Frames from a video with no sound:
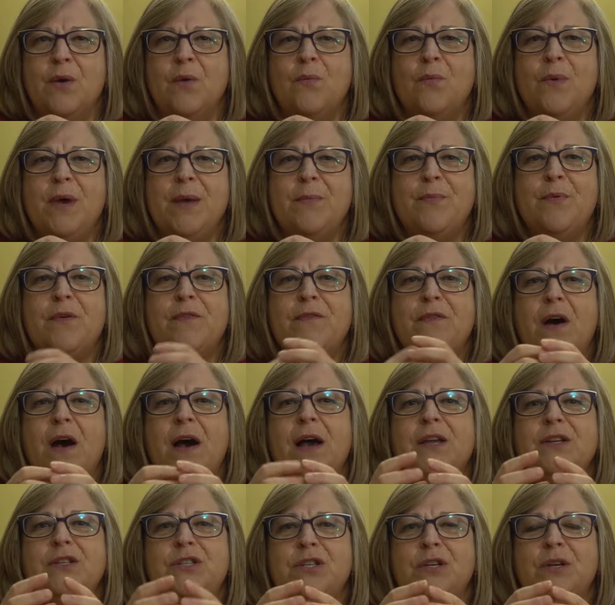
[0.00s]
We
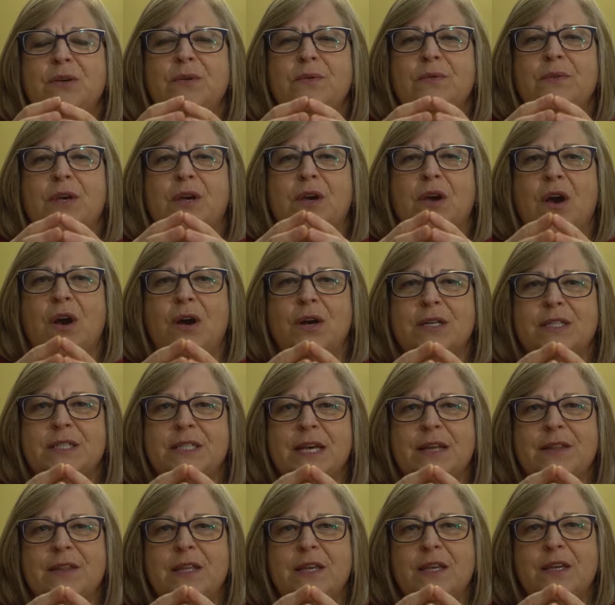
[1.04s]
provide you the
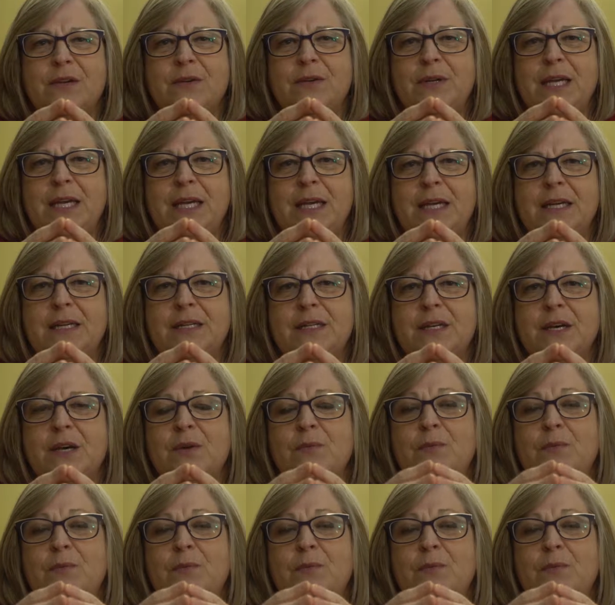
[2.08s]
content that you need.